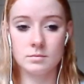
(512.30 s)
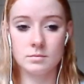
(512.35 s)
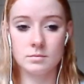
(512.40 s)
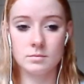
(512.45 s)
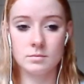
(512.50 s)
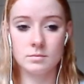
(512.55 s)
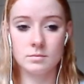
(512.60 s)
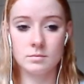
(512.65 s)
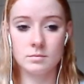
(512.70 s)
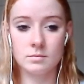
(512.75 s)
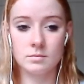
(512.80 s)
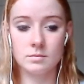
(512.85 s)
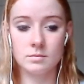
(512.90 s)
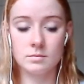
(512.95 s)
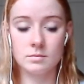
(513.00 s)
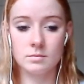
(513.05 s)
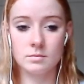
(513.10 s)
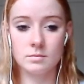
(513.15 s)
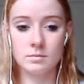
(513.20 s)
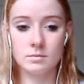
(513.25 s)

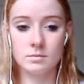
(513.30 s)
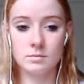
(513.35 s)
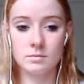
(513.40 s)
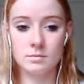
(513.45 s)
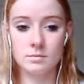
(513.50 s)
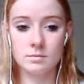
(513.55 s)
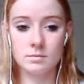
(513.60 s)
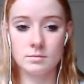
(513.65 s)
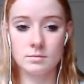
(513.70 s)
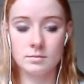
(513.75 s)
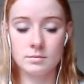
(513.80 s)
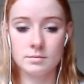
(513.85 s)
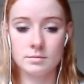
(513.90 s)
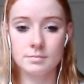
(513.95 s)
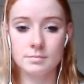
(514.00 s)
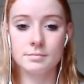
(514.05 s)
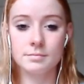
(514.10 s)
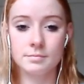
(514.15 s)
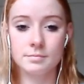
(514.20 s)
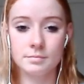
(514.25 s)

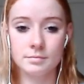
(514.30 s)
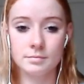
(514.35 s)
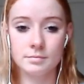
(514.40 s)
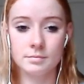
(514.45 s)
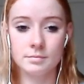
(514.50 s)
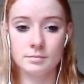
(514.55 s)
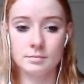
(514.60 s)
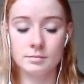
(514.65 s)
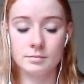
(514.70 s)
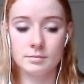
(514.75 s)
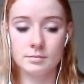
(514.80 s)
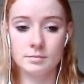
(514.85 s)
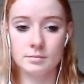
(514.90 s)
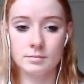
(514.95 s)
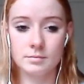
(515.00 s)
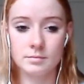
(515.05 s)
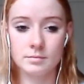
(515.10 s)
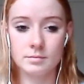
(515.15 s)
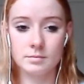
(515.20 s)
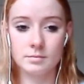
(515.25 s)

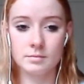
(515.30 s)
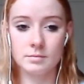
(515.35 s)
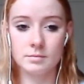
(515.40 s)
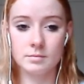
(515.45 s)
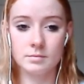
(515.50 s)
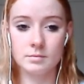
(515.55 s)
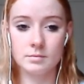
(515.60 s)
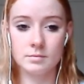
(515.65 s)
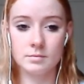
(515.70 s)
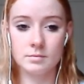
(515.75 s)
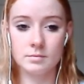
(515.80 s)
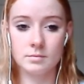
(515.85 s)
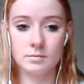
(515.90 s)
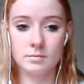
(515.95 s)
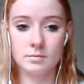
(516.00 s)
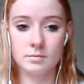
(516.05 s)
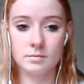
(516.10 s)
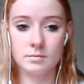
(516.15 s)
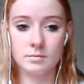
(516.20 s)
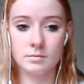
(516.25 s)
This person isn't speaking.